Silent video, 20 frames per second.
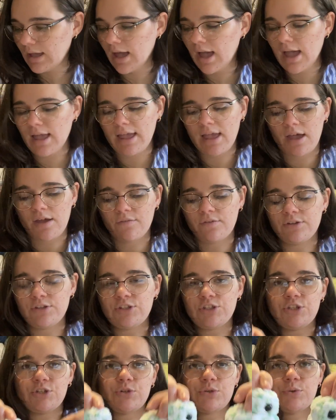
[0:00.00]
I have
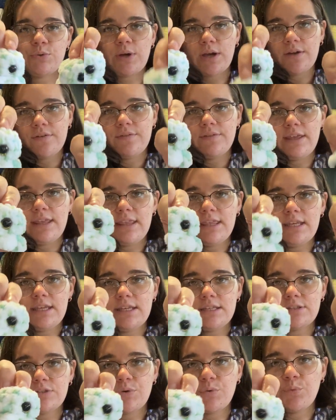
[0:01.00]
2 of
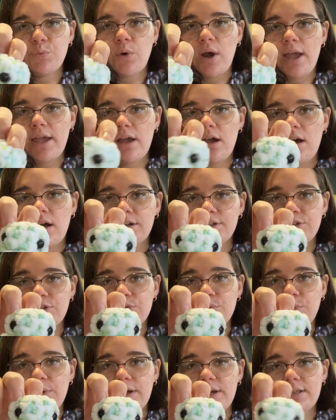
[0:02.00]
these white
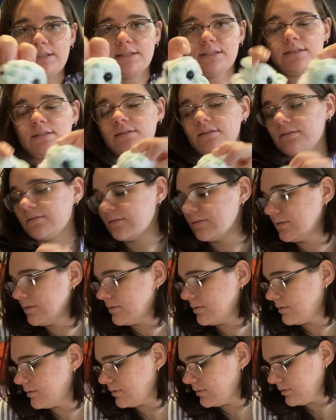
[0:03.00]
Octo ones.
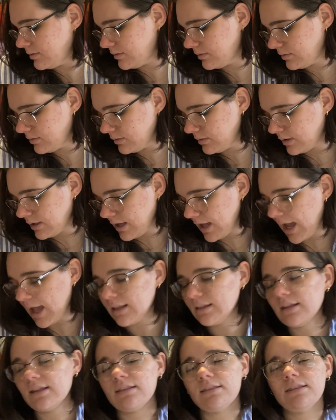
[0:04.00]

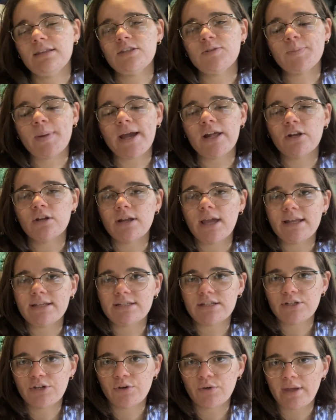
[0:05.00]
And then this pattern, I
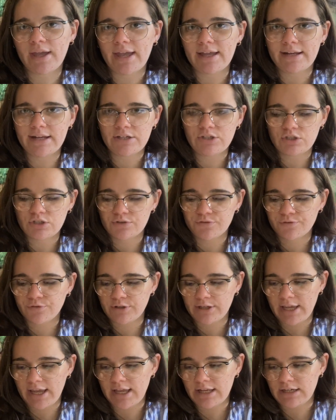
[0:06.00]
did go ahead and just
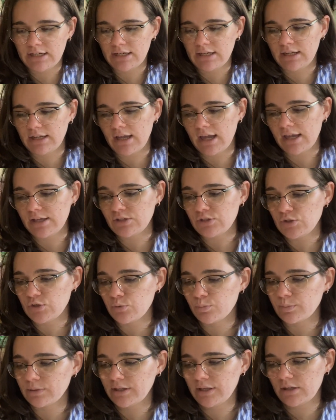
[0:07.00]
freehanded it. I do
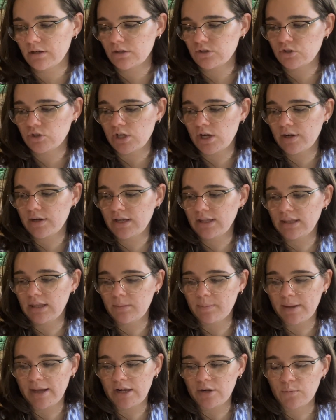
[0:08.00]
plan on sharing the
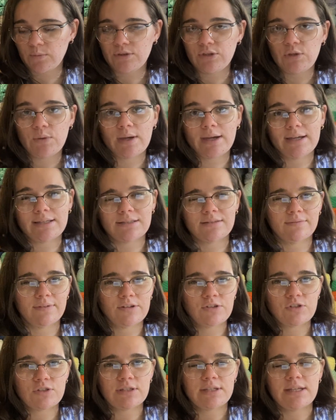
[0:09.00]
pattern with you guys
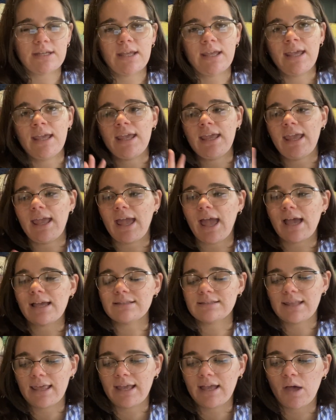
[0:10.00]
eventually
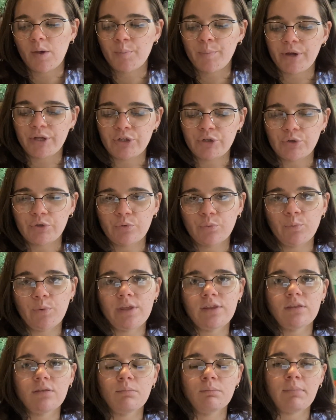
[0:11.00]
as like a bundle
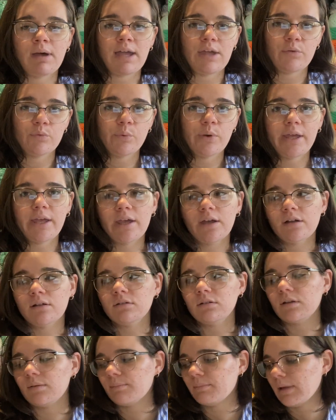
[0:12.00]
with my
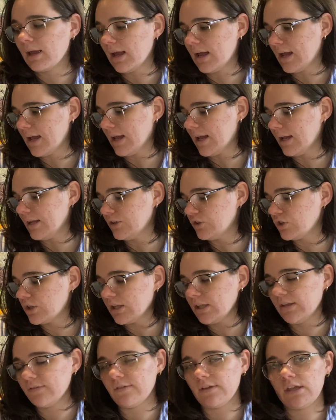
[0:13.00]
whale, my
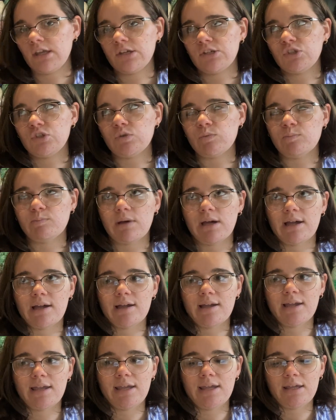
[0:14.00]
jellyfish,
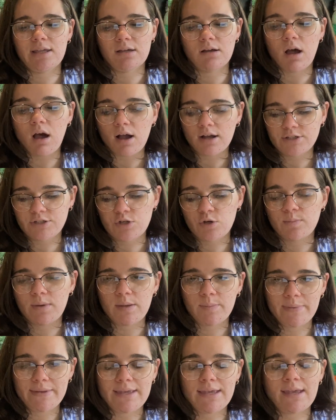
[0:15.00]
my octo, my
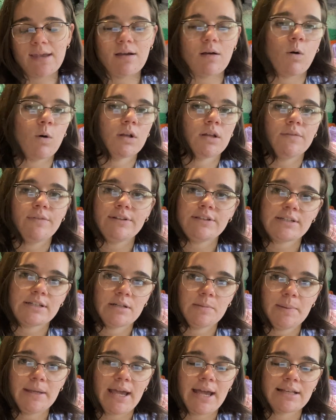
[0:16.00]
bee. All of it's going
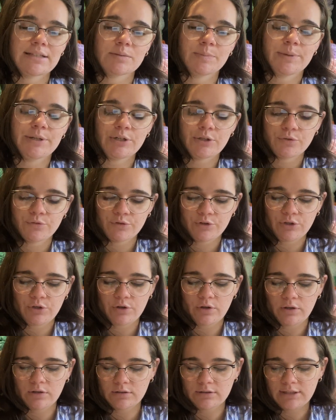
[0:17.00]
to be as a bundle for
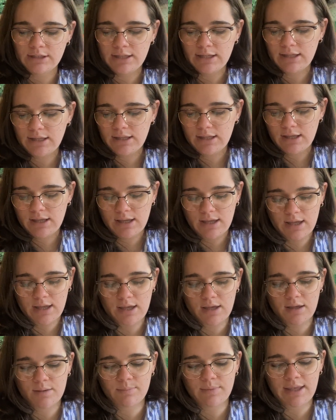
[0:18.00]
y'all.
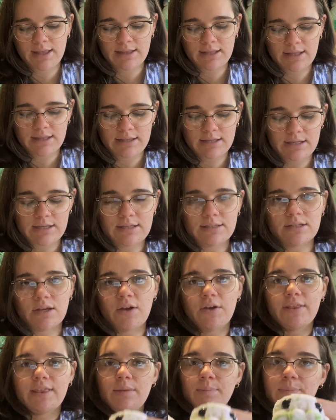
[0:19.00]
And then these
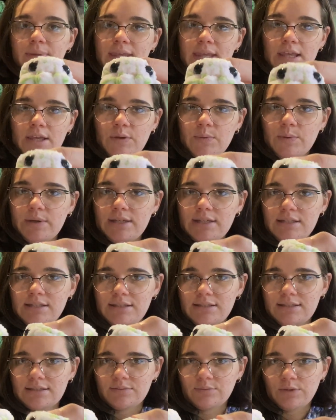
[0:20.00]
are the pink
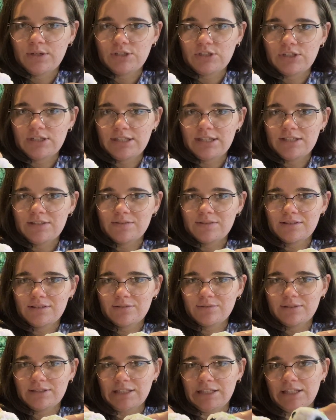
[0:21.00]
ones, which these ones are
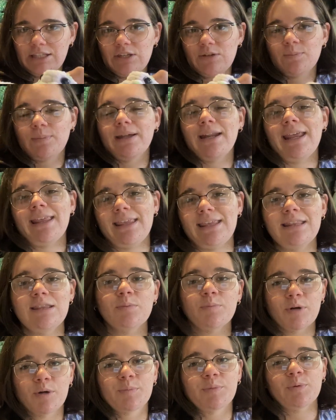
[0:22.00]
really cute, but I think the
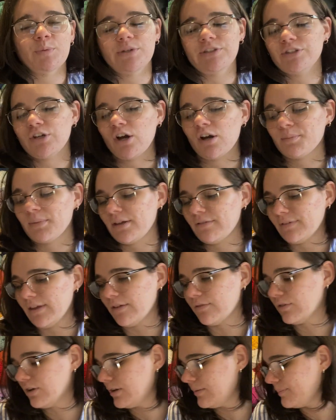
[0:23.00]
purple ones are my
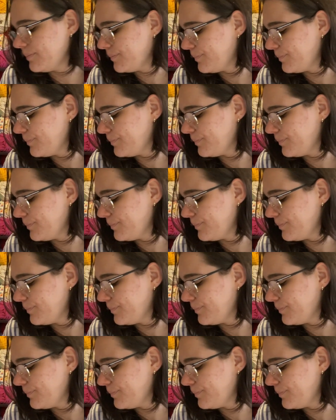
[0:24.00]
favorite.